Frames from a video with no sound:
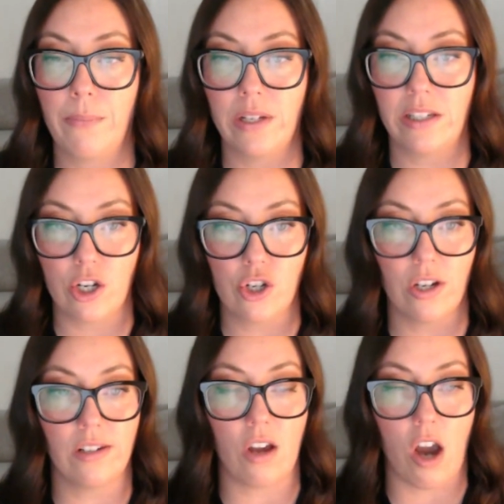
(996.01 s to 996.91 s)

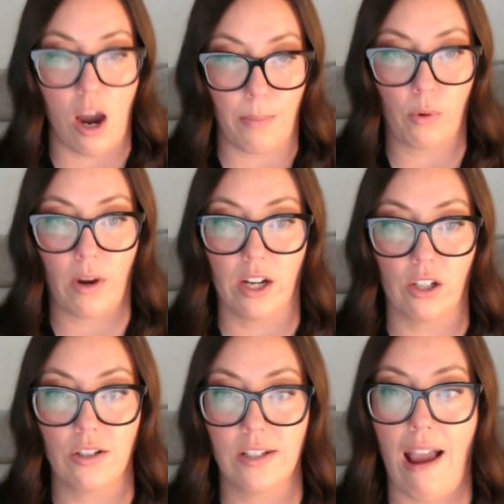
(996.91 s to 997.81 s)
positions
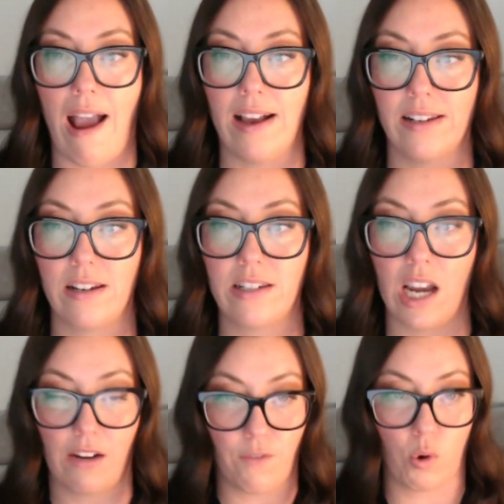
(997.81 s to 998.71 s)
operators as
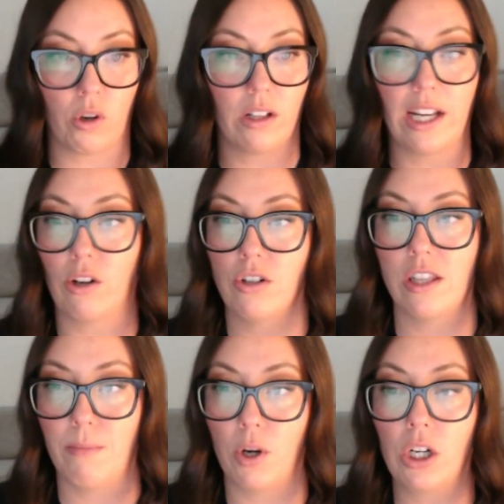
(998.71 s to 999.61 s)
tech forward leaders in
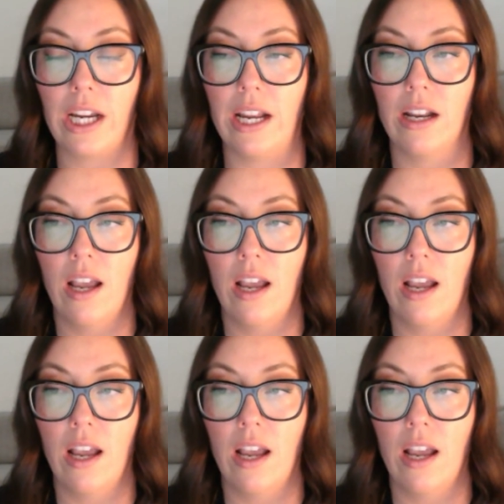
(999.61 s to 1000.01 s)
the market.